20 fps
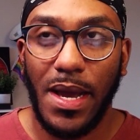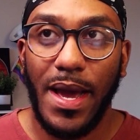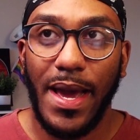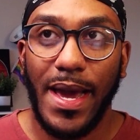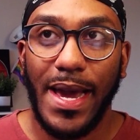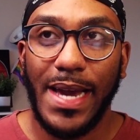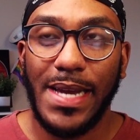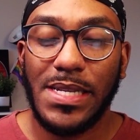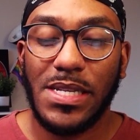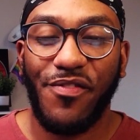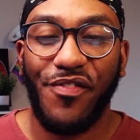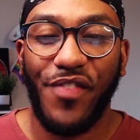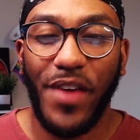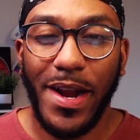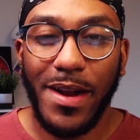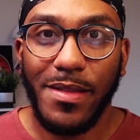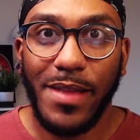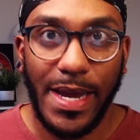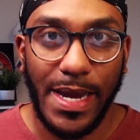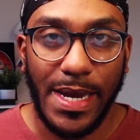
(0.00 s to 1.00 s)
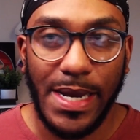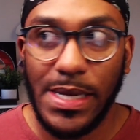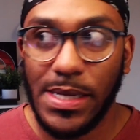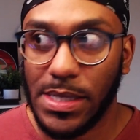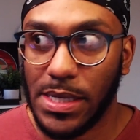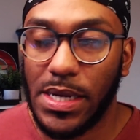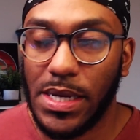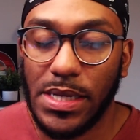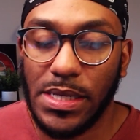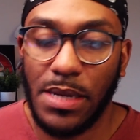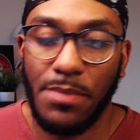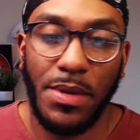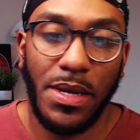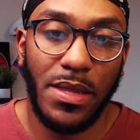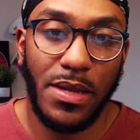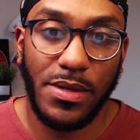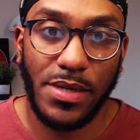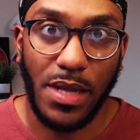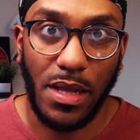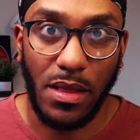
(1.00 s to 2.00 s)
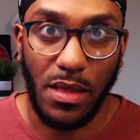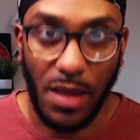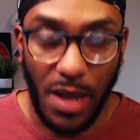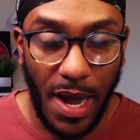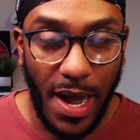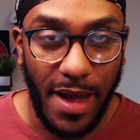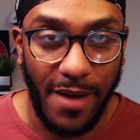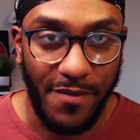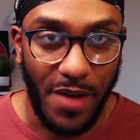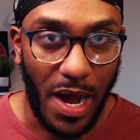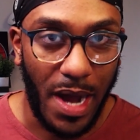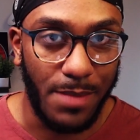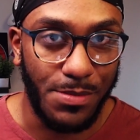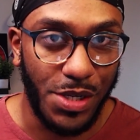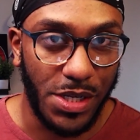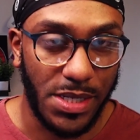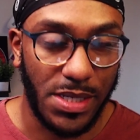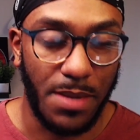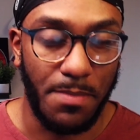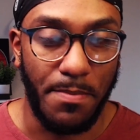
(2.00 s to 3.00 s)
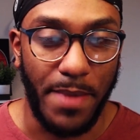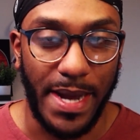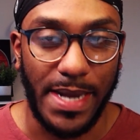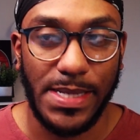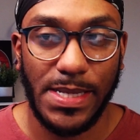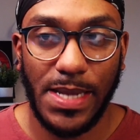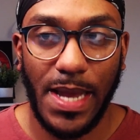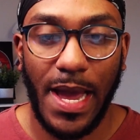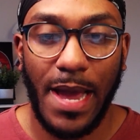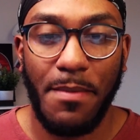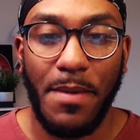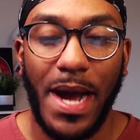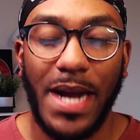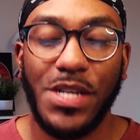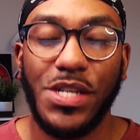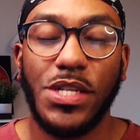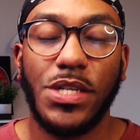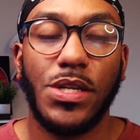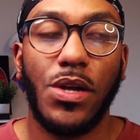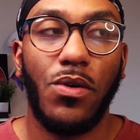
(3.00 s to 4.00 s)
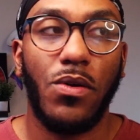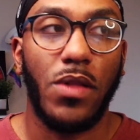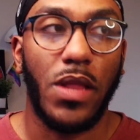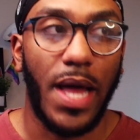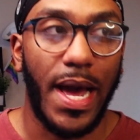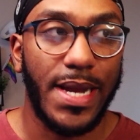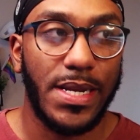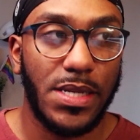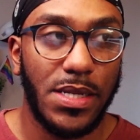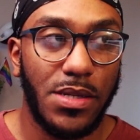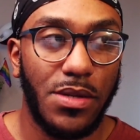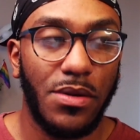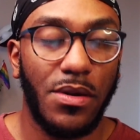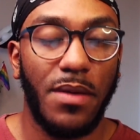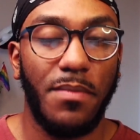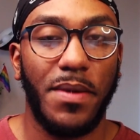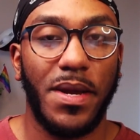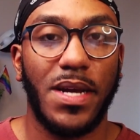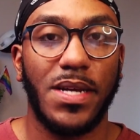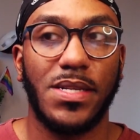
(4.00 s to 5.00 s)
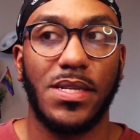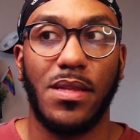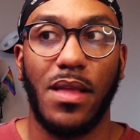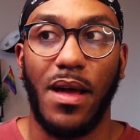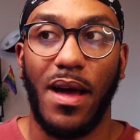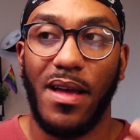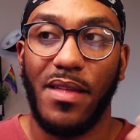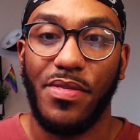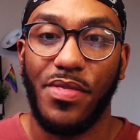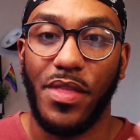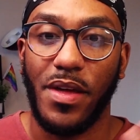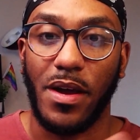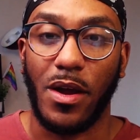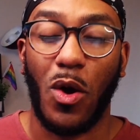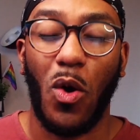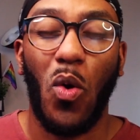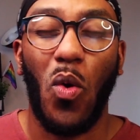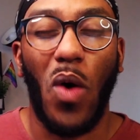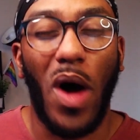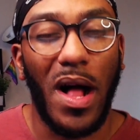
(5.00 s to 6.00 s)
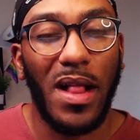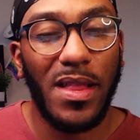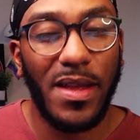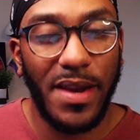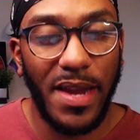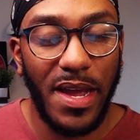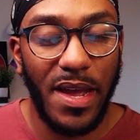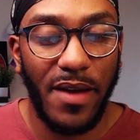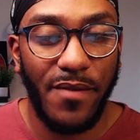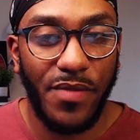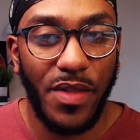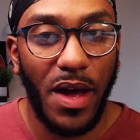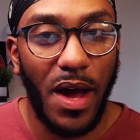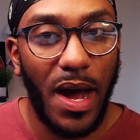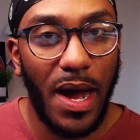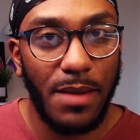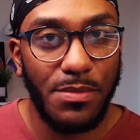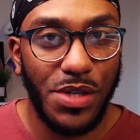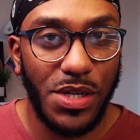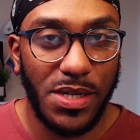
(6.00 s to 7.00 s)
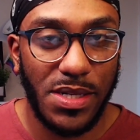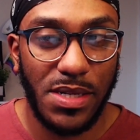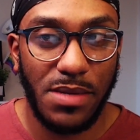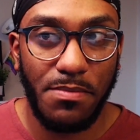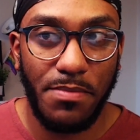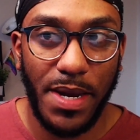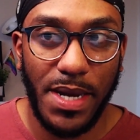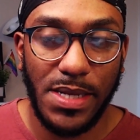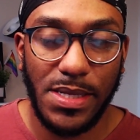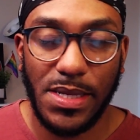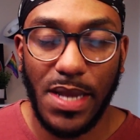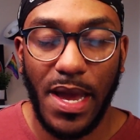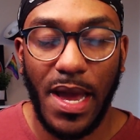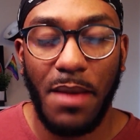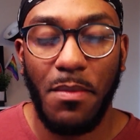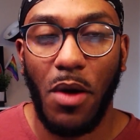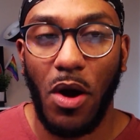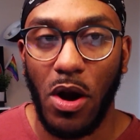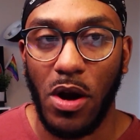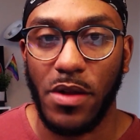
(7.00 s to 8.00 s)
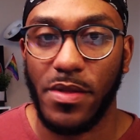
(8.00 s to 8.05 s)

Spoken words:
it's fairly easy, because there's a lot of objects in base game. I just don't like to do it because the quality of the objects in base game aren't